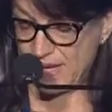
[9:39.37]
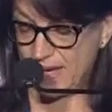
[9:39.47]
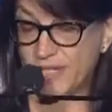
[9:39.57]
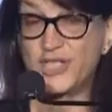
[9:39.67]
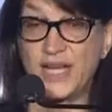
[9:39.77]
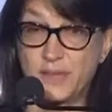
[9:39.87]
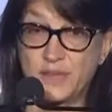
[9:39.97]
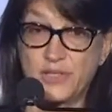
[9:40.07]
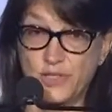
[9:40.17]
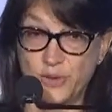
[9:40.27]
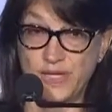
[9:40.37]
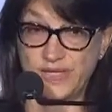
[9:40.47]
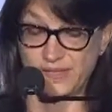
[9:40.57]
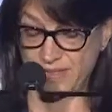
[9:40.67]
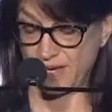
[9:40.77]
Uh, James
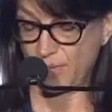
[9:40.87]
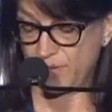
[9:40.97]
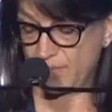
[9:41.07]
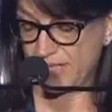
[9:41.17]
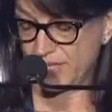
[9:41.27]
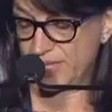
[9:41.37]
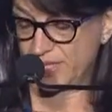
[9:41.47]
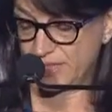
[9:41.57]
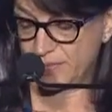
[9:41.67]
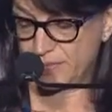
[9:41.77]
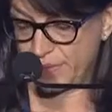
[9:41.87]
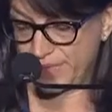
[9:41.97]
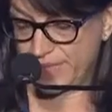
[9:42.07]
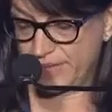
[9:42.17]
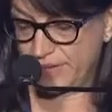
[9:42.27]
Joyce, I won't mention his
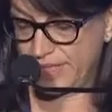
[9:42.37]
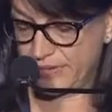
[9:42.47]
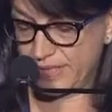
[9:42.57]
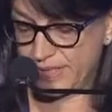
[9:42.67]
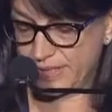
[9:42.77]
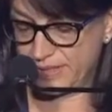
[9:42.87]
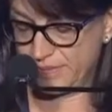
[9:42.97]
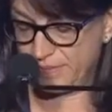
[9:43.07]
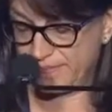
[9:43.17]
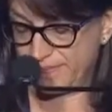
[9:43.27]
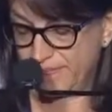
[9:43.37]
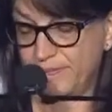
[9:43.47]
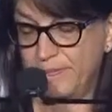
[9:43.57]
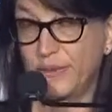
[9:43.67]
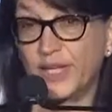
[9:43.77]
particular interests.
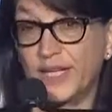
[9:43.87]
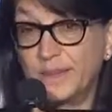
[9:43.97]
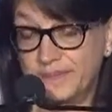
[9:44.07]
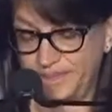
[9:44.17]
Look it up.